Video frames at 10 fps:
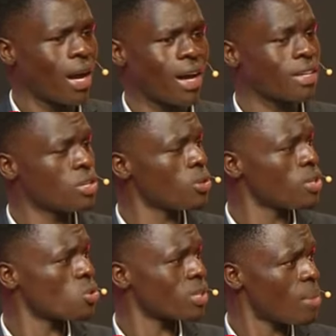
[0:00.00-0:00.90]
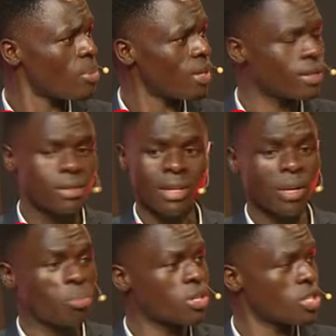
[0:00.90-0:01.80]
I didn't know this was happening.
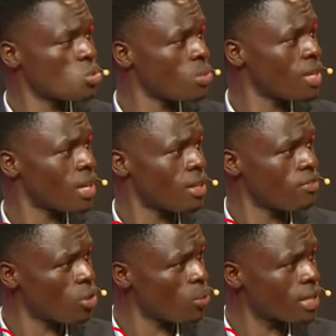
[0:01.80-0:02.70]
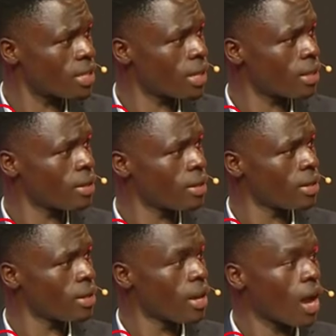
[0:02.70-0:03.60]
They reported to me the following day.
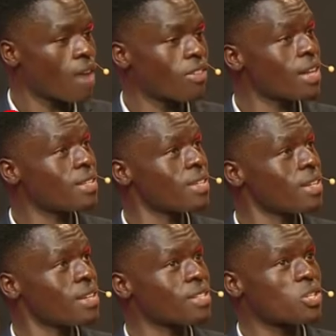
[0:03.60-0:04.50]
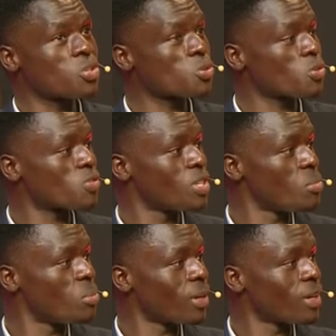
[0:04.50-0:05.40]
I've had serious issues of
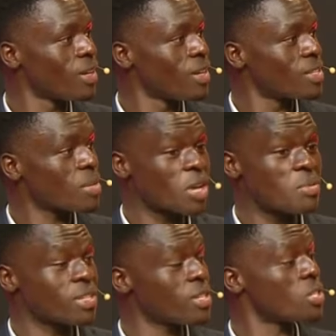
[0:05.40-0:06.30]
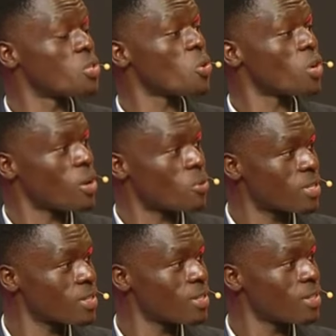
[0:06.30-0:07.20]
sleeping. Sometimes I just zone out.